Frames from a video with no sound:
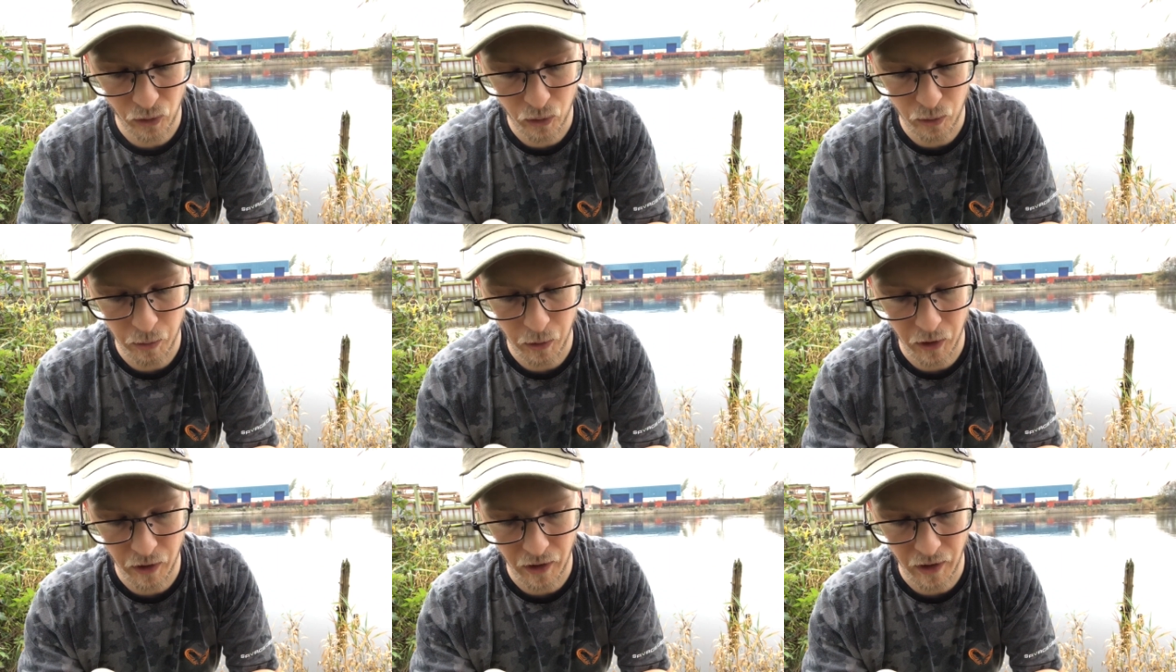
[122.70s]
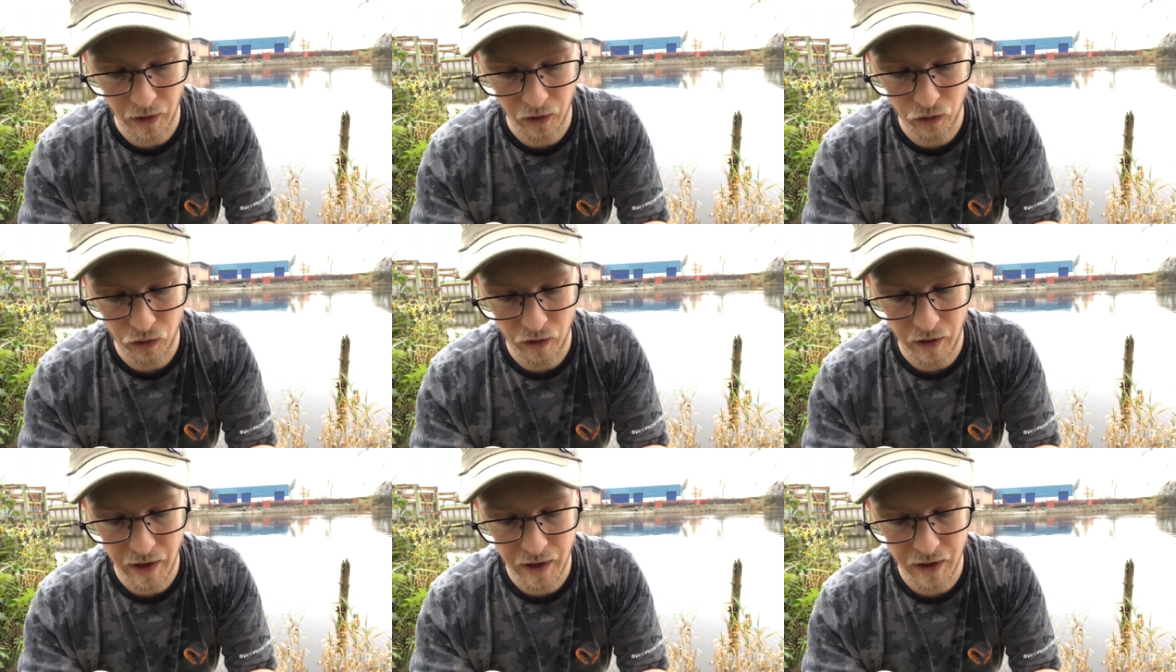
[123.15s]
but I'll
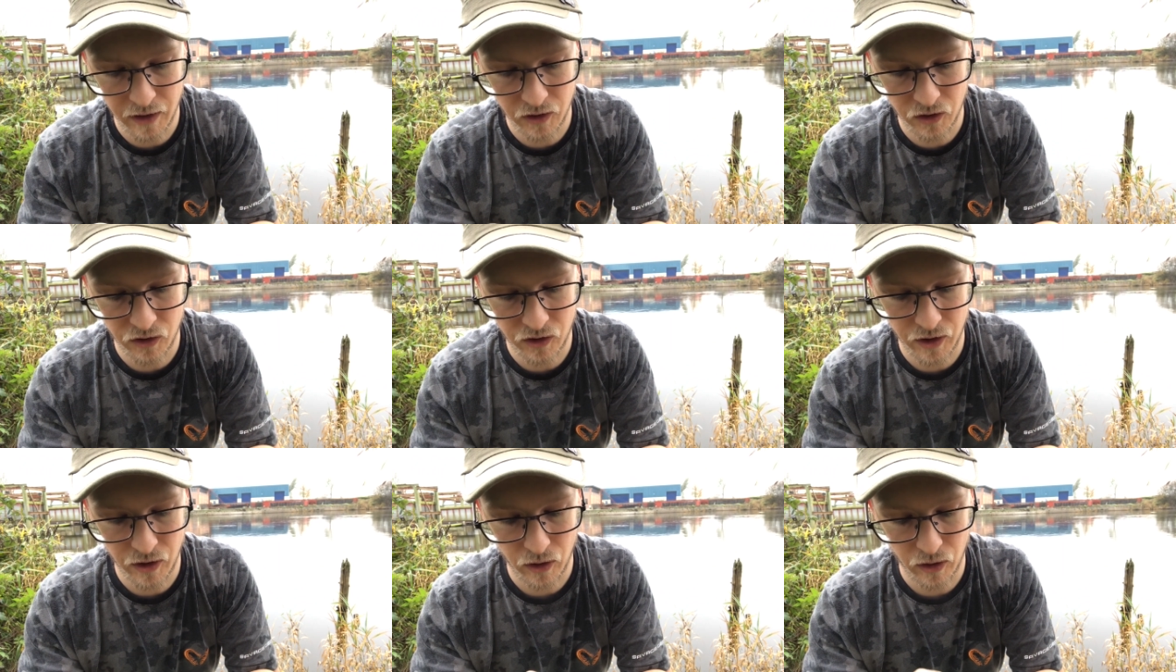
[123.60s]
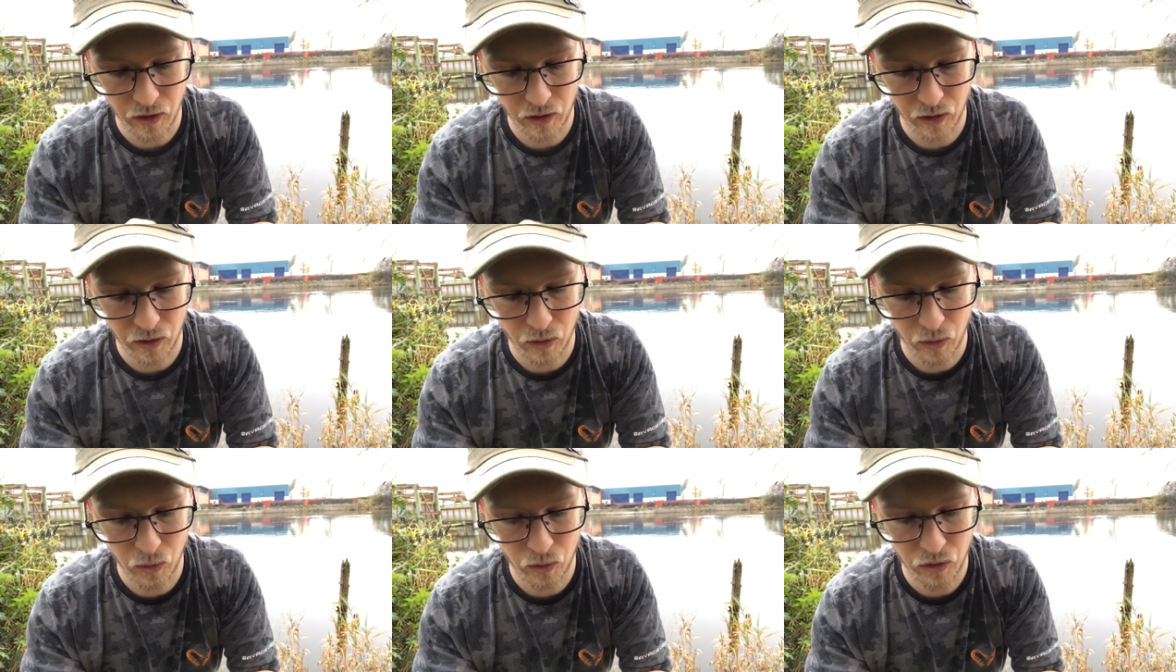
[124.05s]
try it and see how it
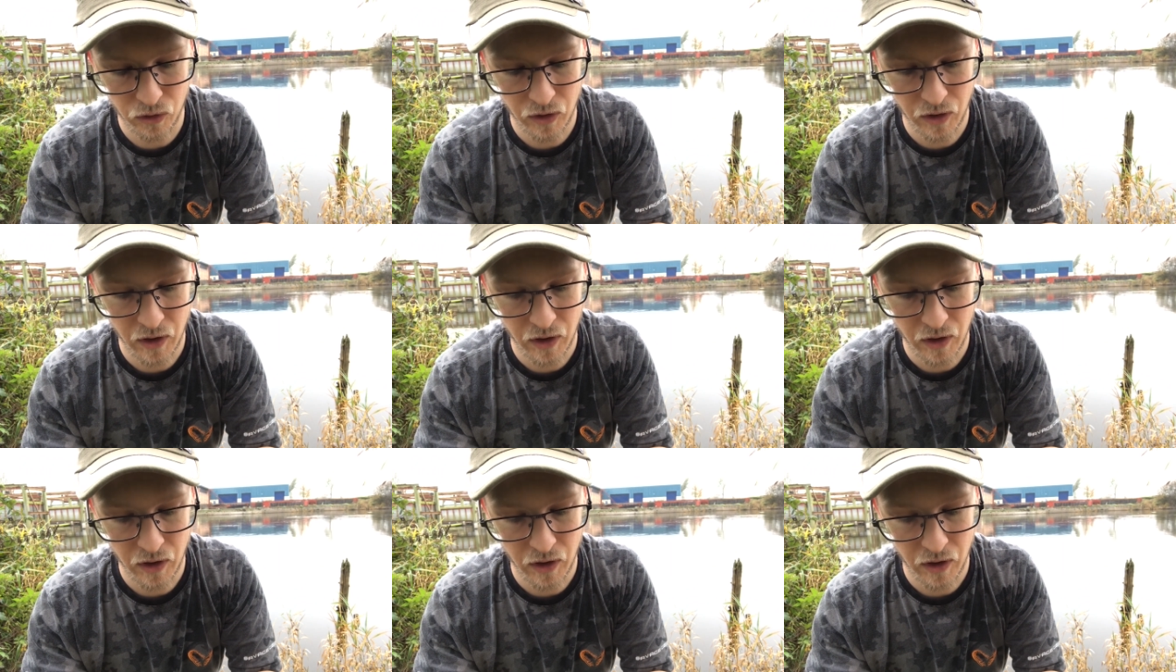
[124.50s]
goes.